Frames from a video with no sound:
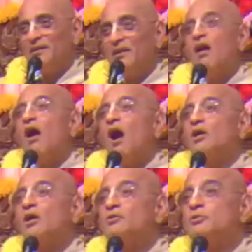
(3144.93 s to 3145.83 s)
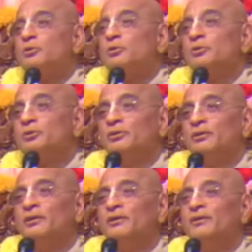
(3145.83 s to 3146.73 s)
Arjun
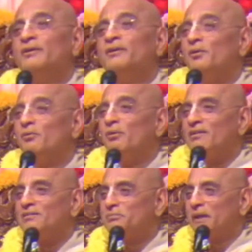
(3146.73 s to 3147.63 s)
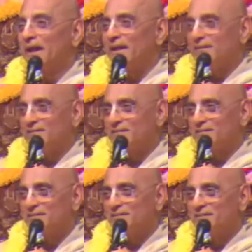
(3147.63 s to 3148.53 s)
was blessed,
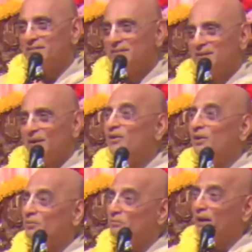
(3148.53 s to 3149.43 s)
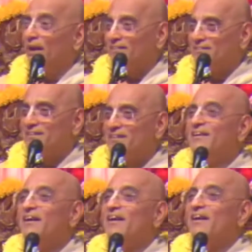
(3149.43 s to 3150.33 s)
or not blessed,
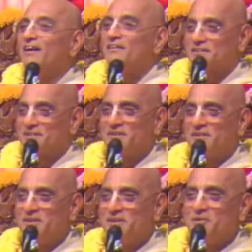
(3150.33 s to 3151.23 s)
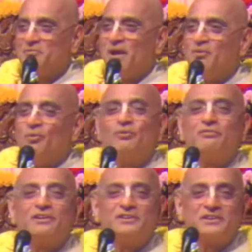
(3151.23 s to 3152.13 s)
cursed by
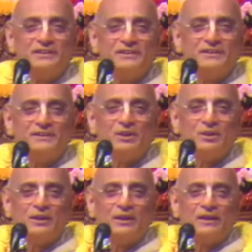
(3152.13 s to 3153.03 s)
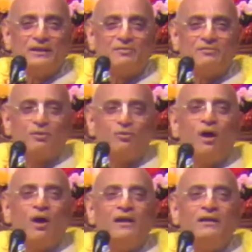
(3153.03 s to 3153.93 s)
Urvashi that for
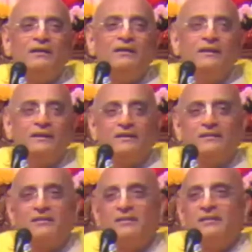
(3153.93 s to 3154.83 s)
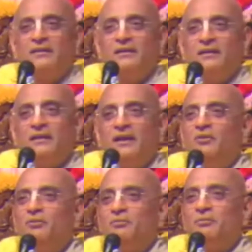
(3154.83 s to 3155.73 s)
1 year he
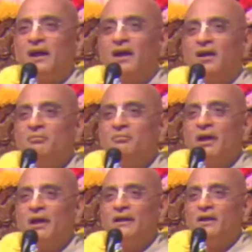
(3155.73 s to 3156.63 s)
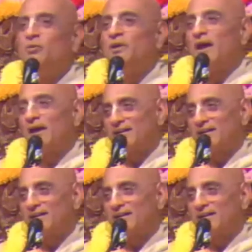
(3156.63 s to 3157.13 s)
would become an eunuch.